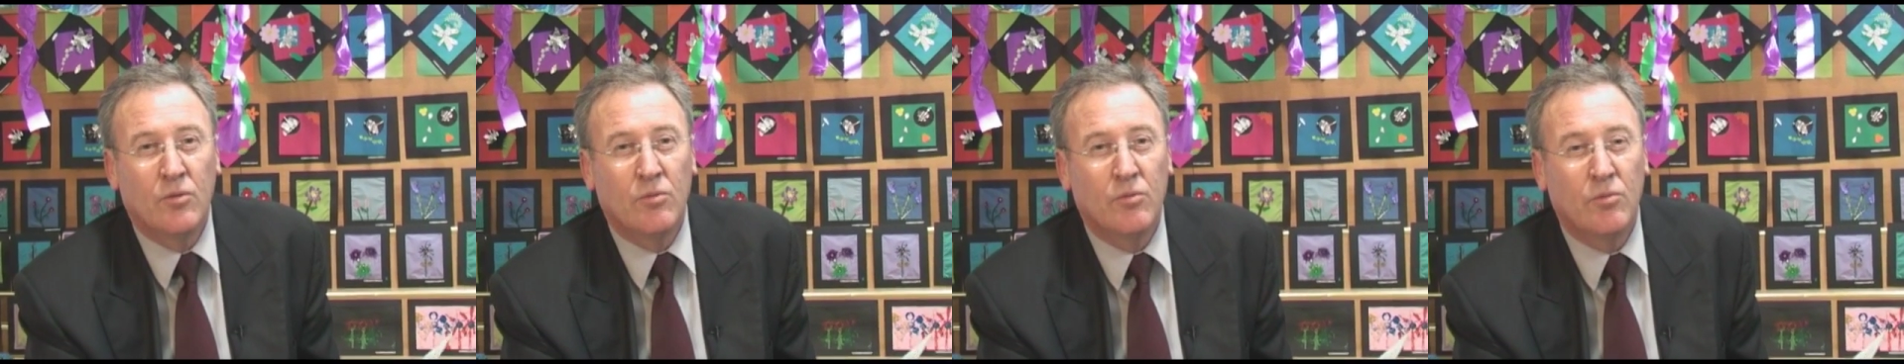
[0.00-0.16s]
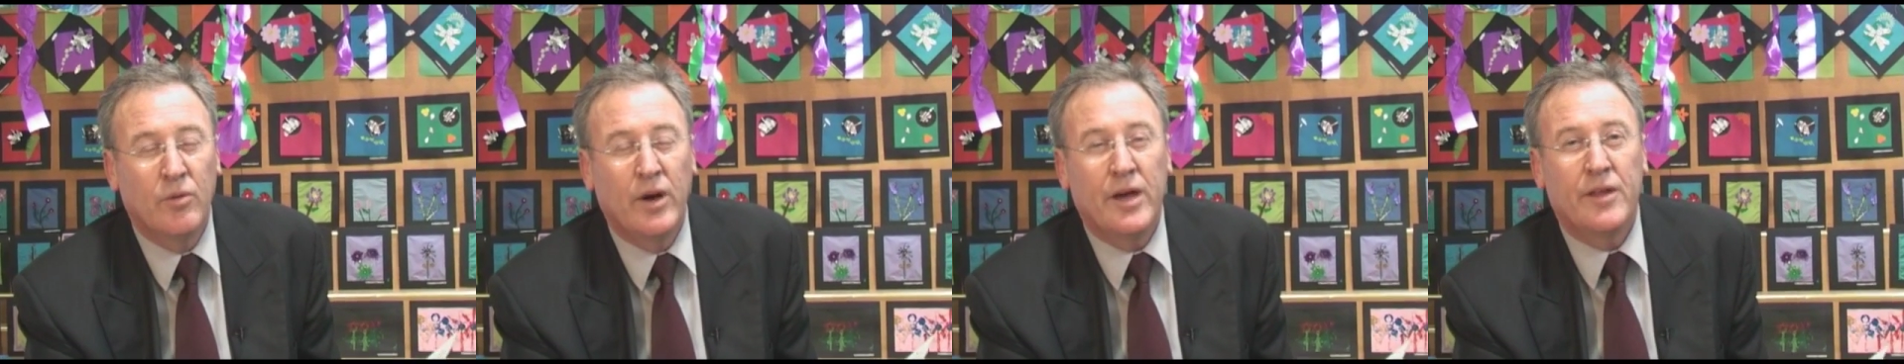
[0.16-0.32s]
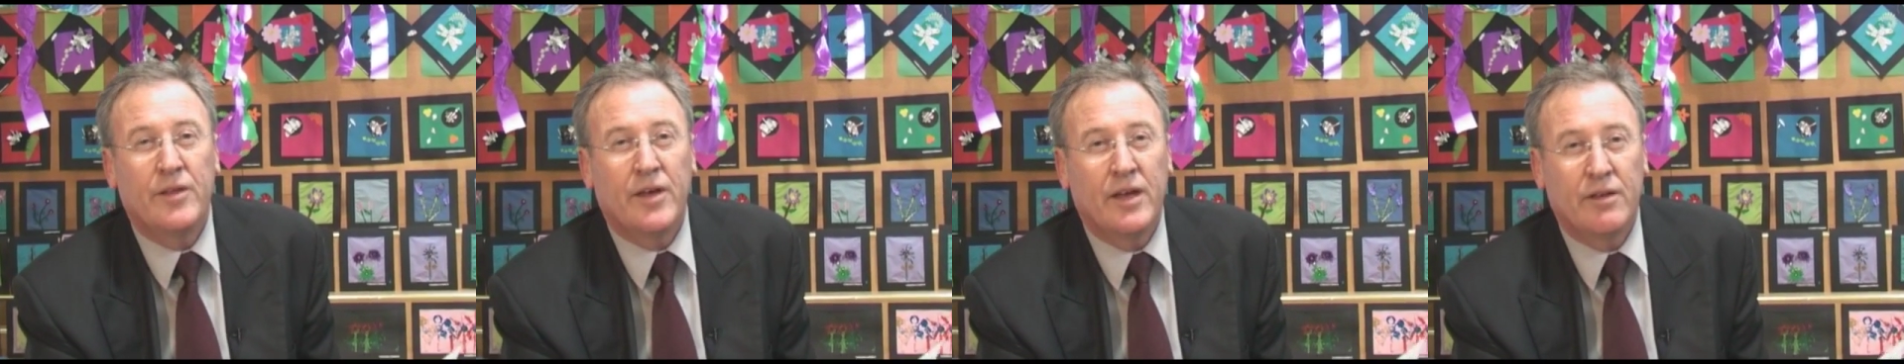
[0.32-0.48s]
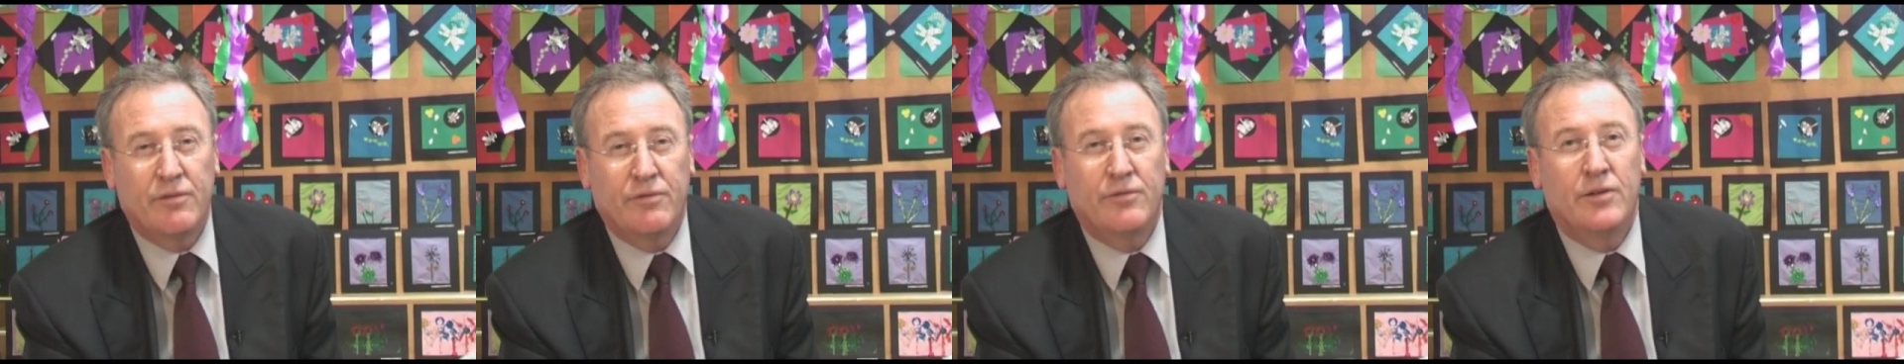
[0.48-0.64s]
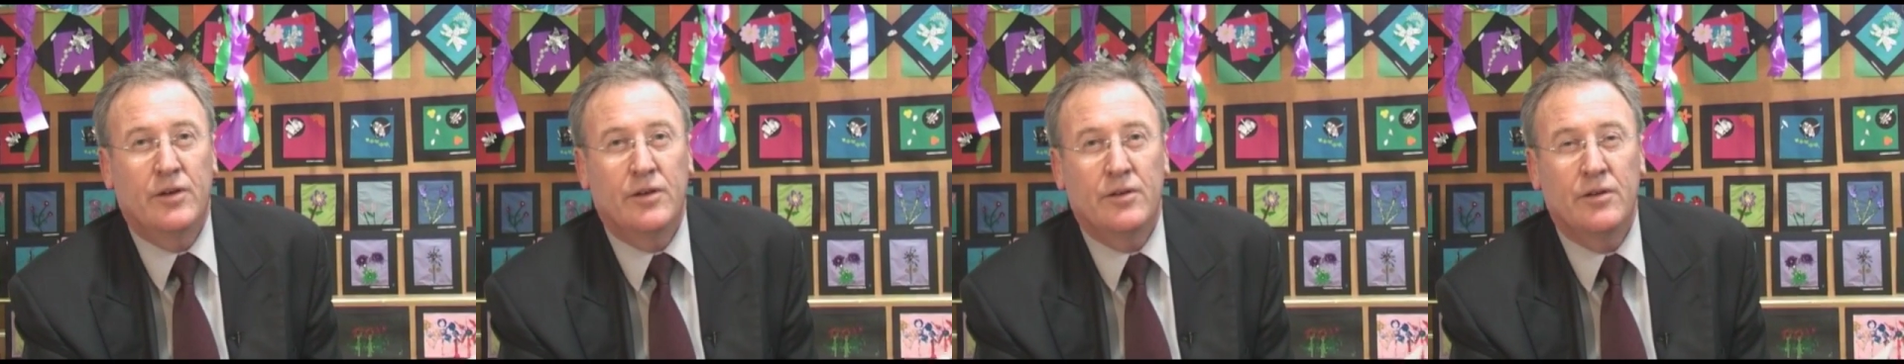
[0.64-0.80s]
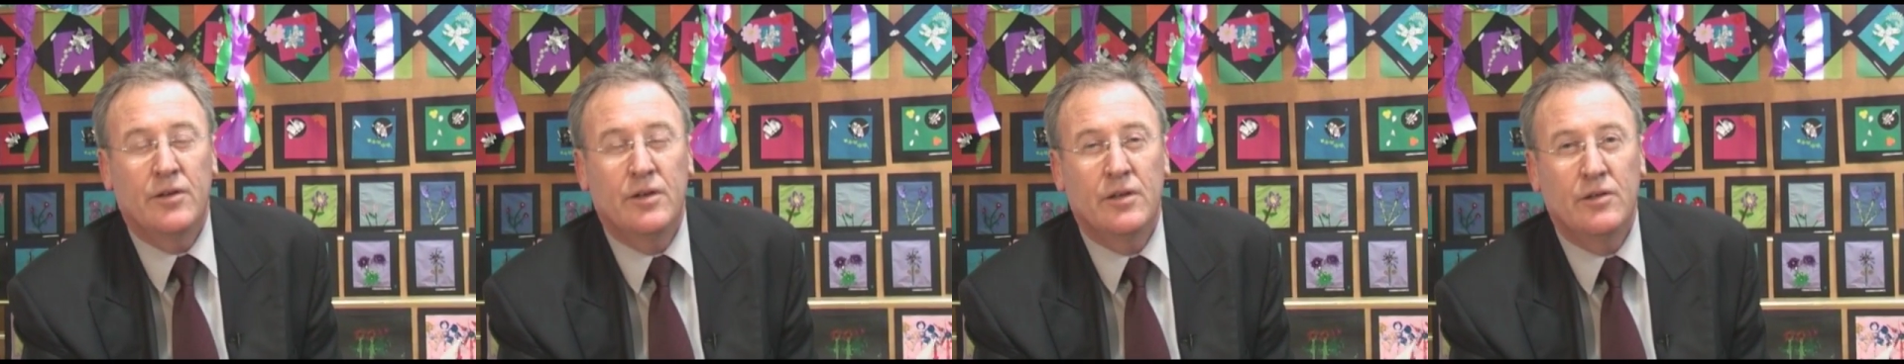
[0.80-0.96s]
where they
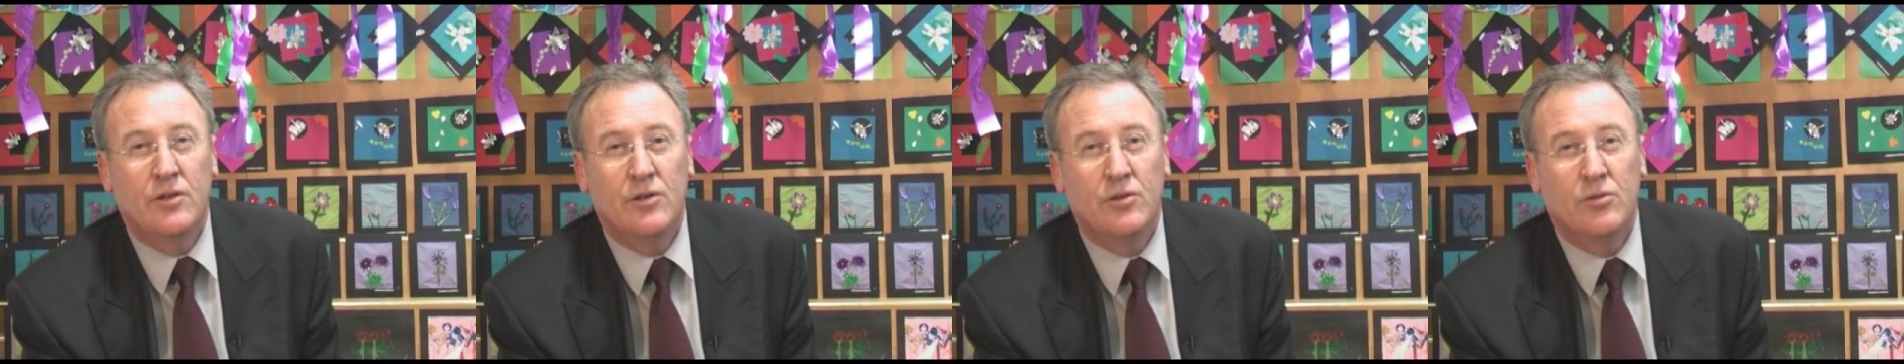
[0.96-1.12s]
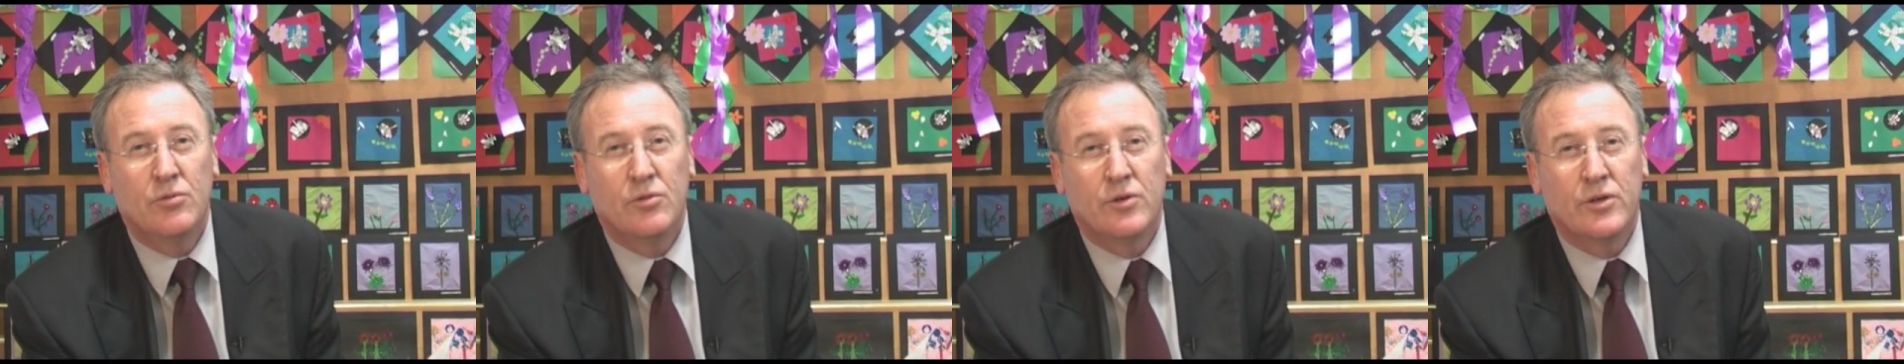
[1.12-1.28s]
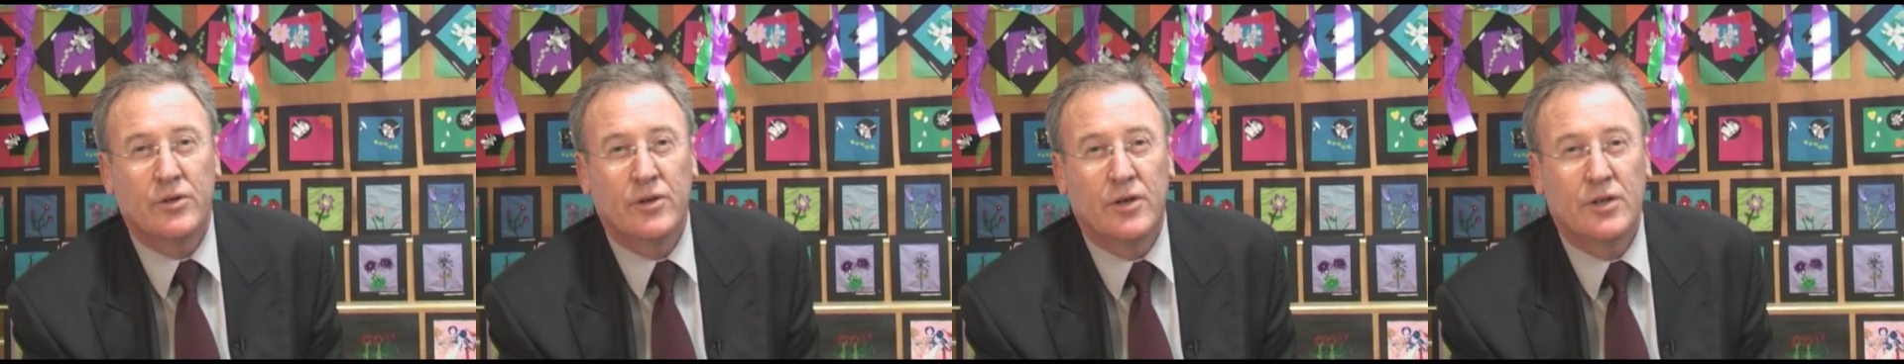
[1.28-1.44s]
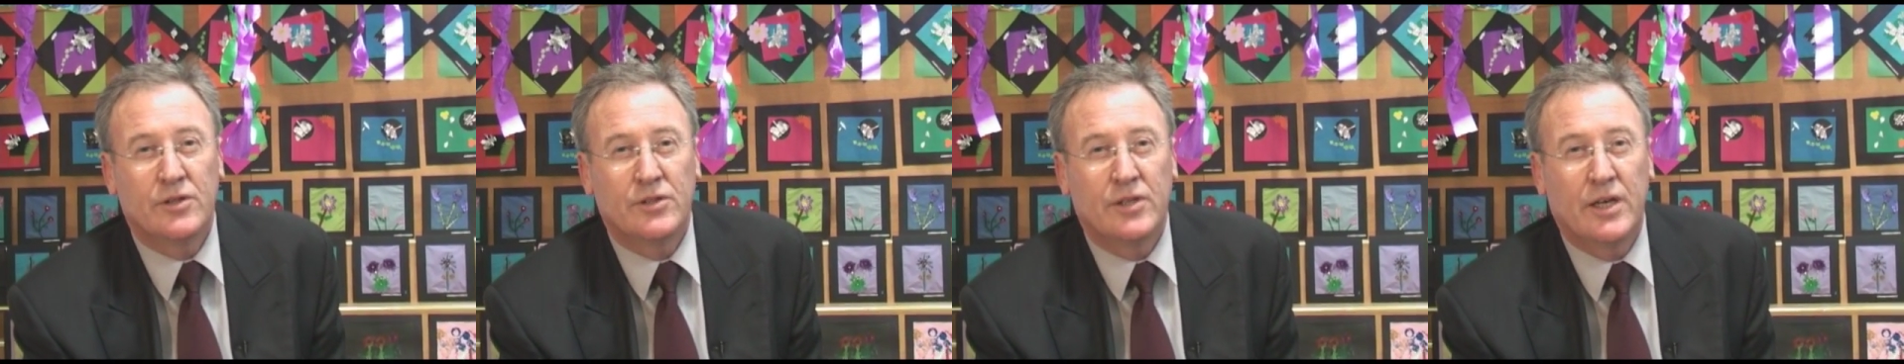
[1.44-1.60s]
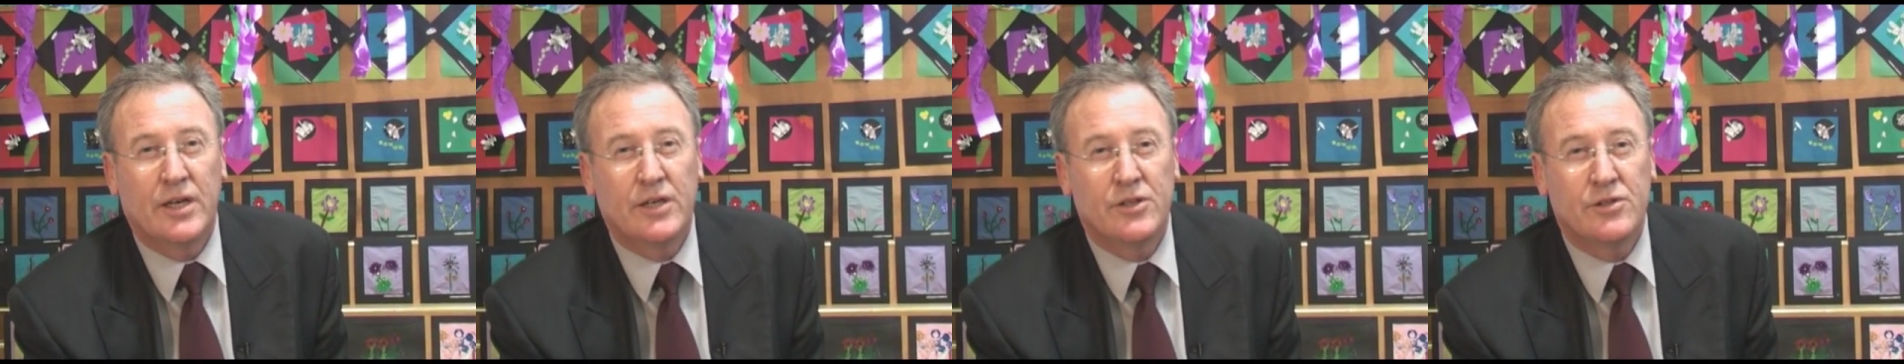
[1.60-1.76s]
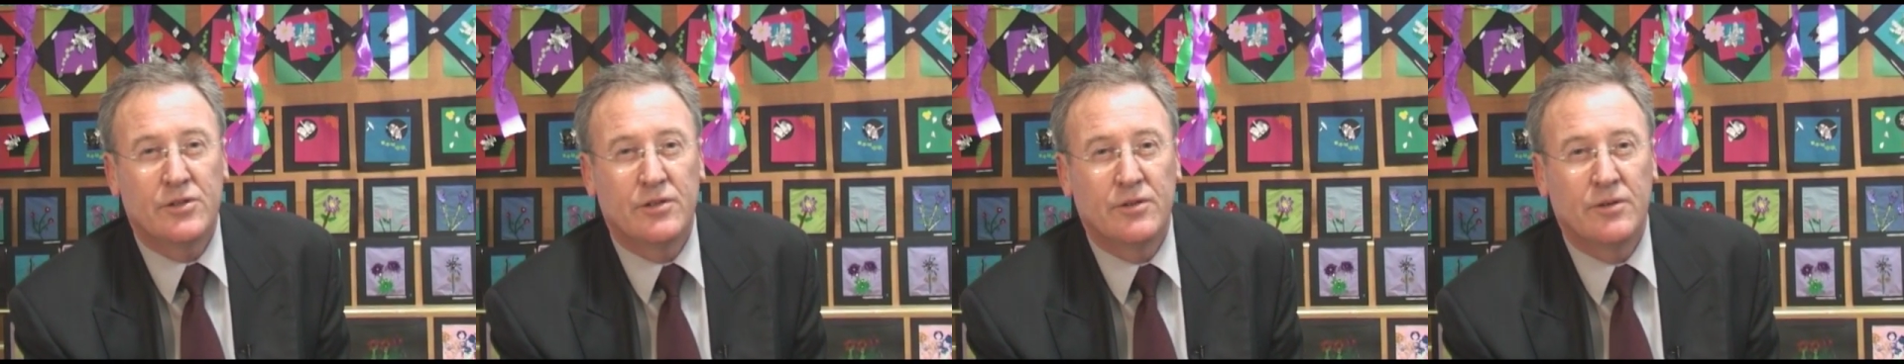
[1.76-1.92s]
fit in the
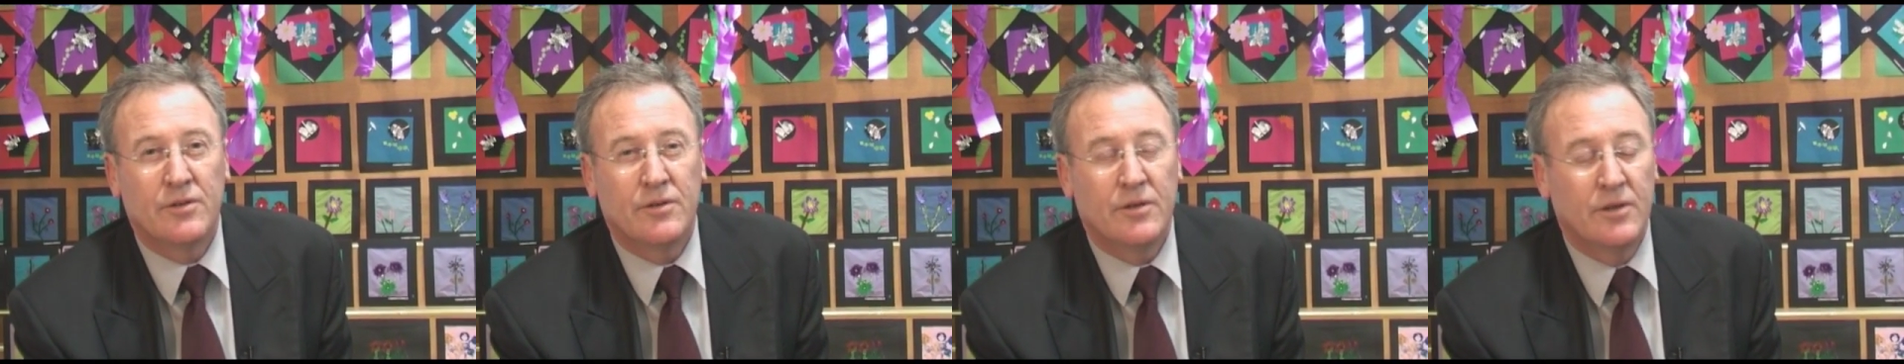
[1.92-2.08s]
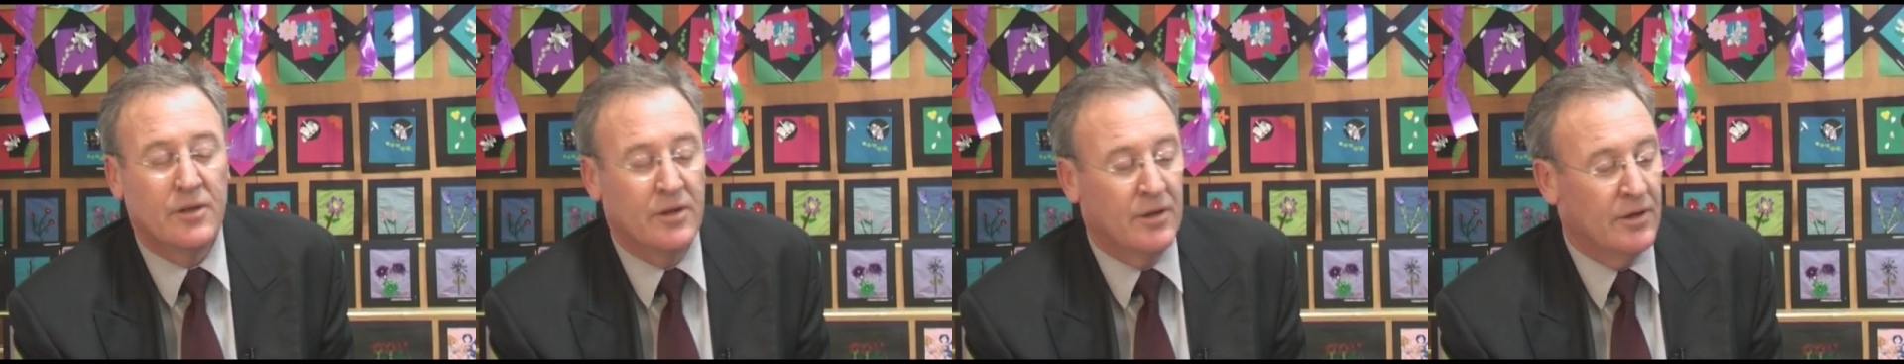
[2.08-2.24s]
organisation.